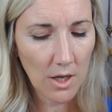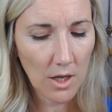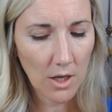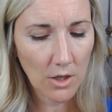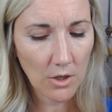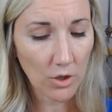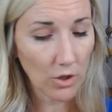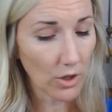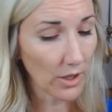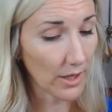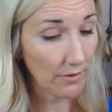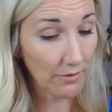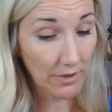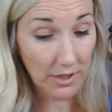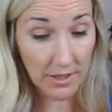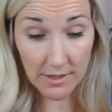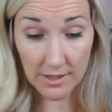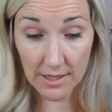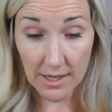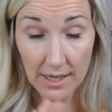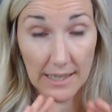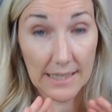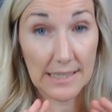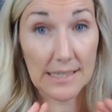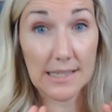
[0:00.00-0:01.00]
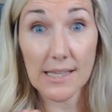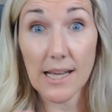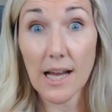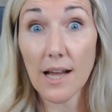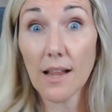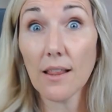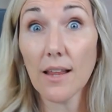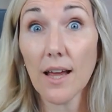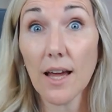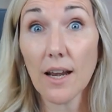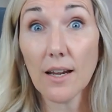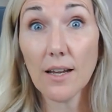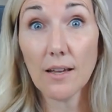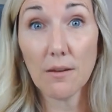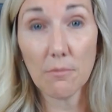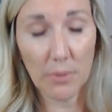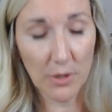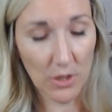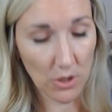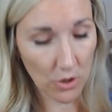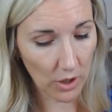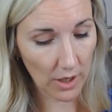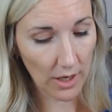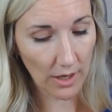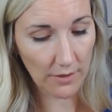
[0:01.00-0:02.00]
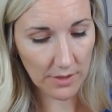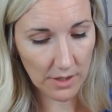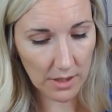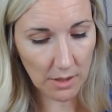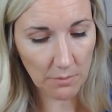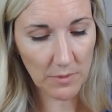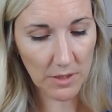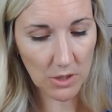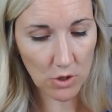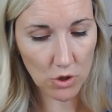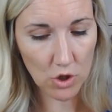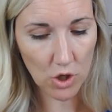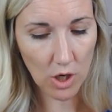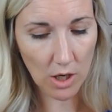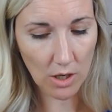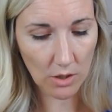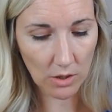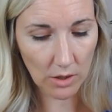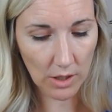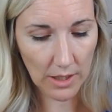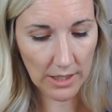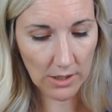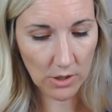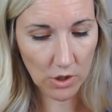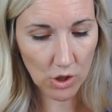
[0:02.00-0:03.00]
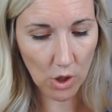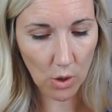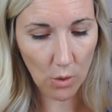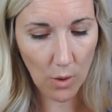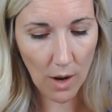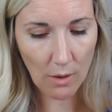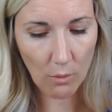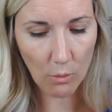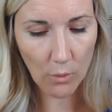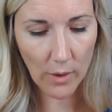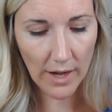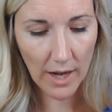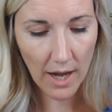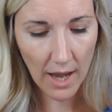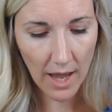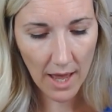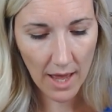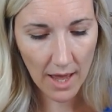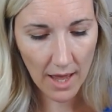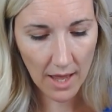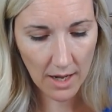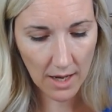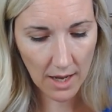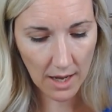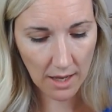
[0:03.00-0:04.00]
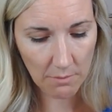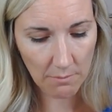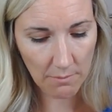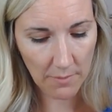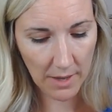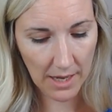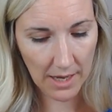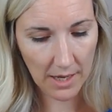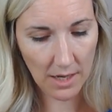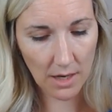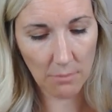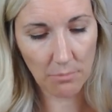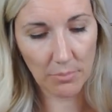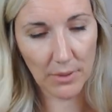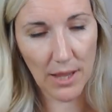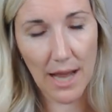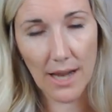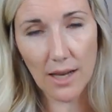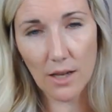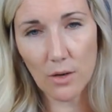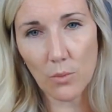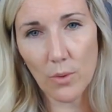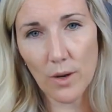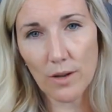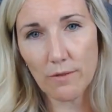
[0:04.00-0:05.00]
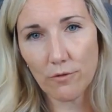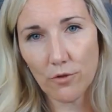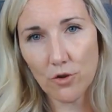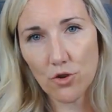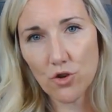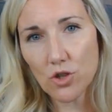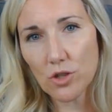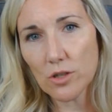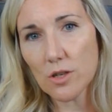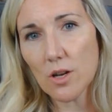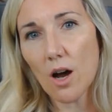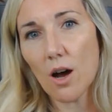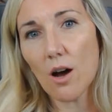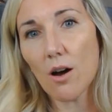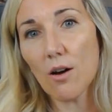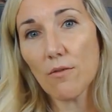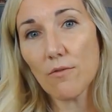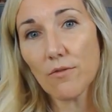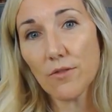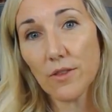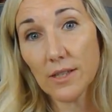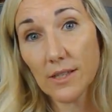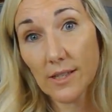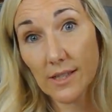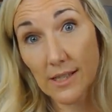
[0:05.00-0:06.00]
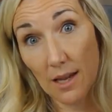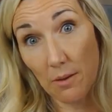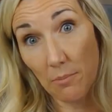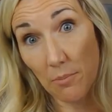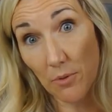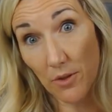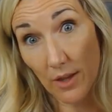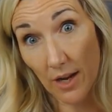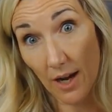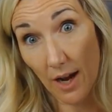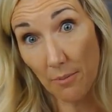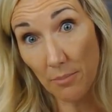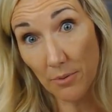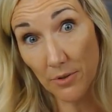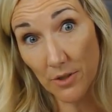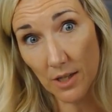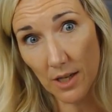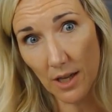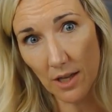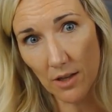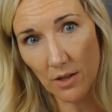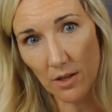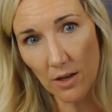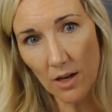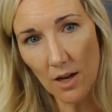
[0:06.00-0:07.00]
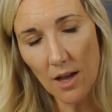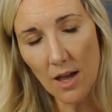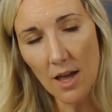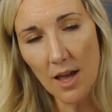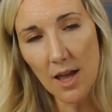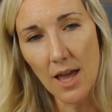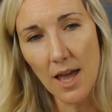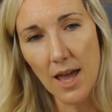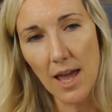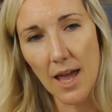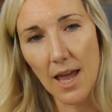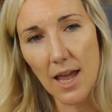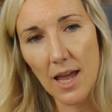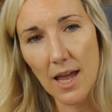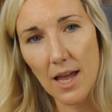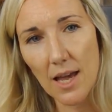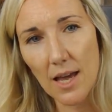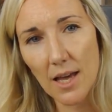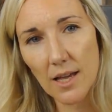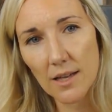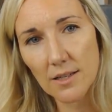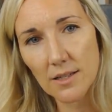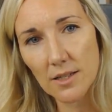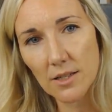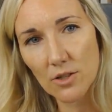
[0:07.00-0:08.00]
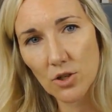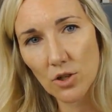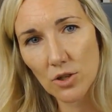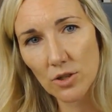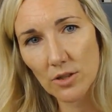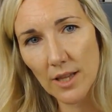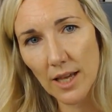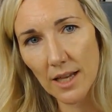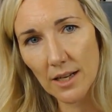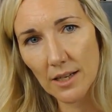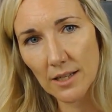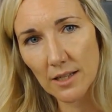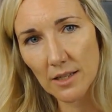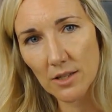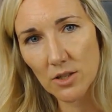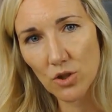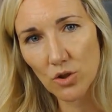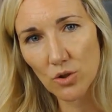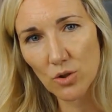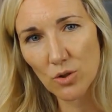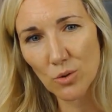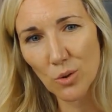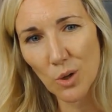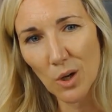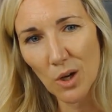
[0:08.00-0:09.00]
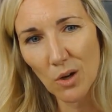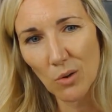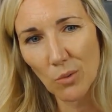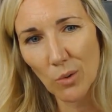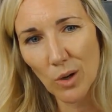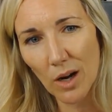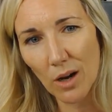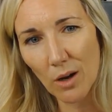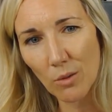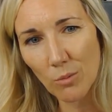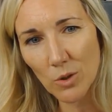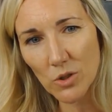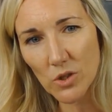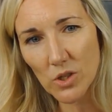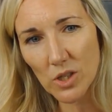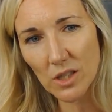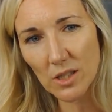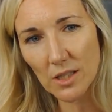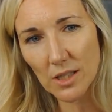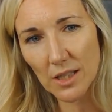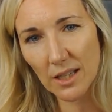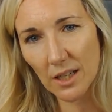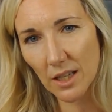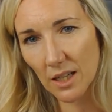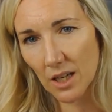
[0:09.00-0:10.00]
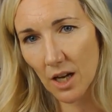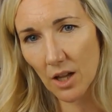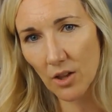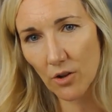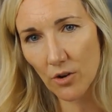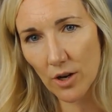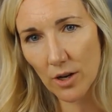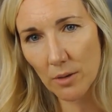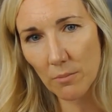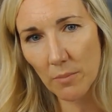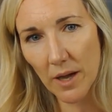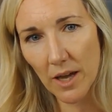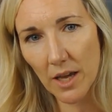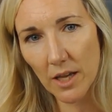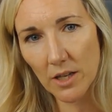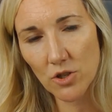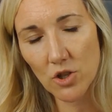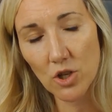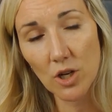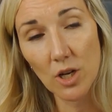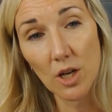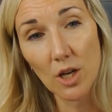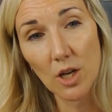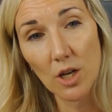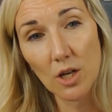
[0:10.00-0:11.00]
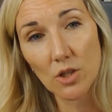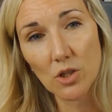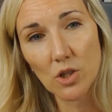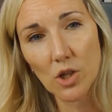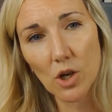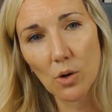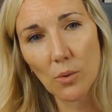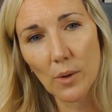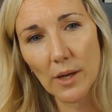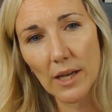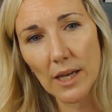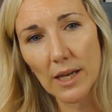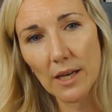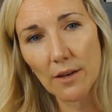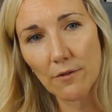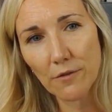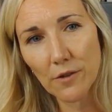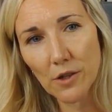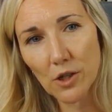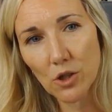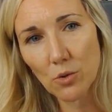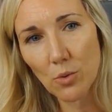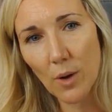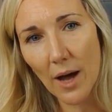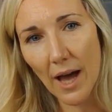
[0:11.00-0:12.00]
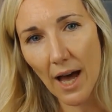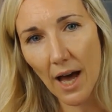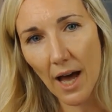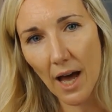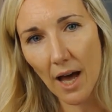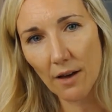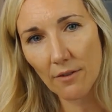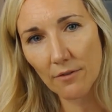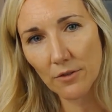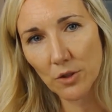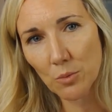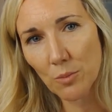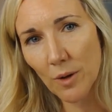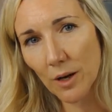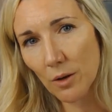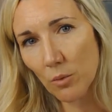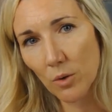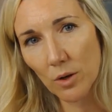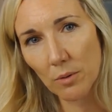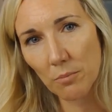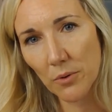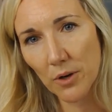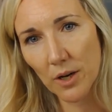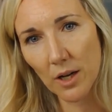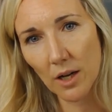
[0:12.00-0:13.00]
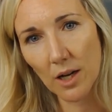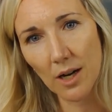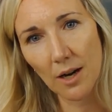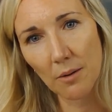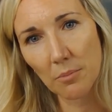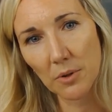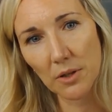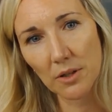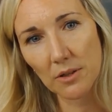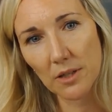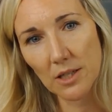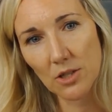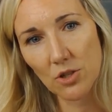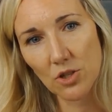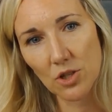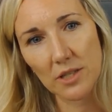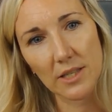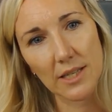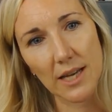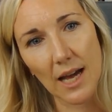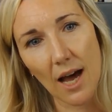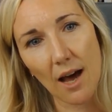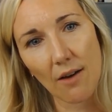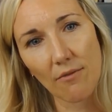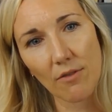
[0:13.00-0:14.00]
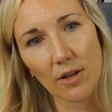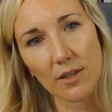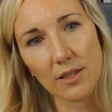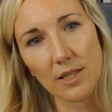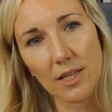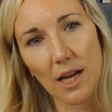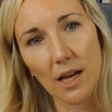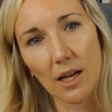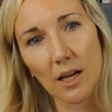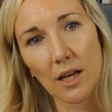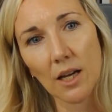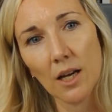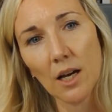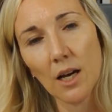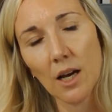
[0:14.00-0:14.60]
You're going to have kids that excel at it, but you're going to have some that struggle. And so I went ahead and made a black and white version of the sample that I put together and turned that into what almost looks like a coloring page. So if you might want to print a couple of these just to have on deck